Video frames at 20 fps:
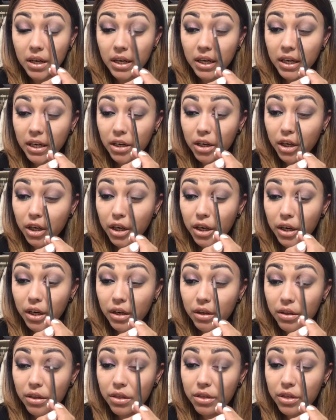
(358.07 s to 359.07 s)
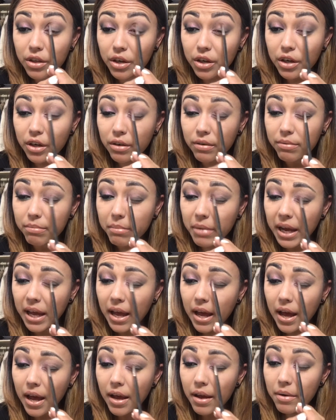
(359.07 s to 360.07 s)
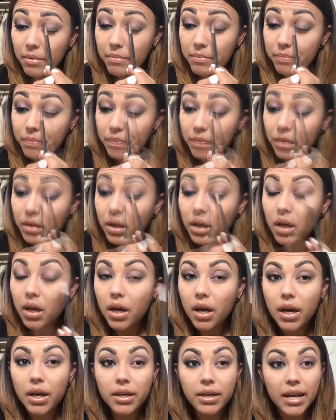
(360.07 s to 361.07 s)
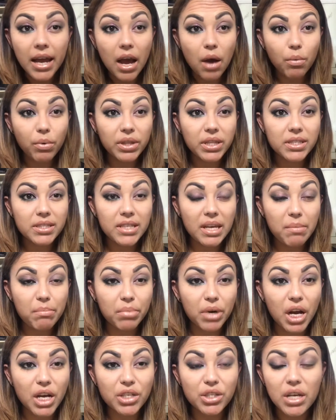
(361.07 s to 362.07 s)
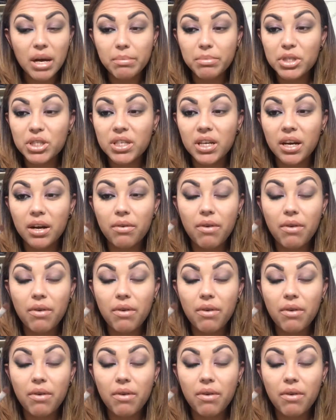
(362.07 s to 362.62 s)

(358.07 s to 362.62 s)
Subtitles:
inner third of my eye. Now with the same brush, I'm just gonna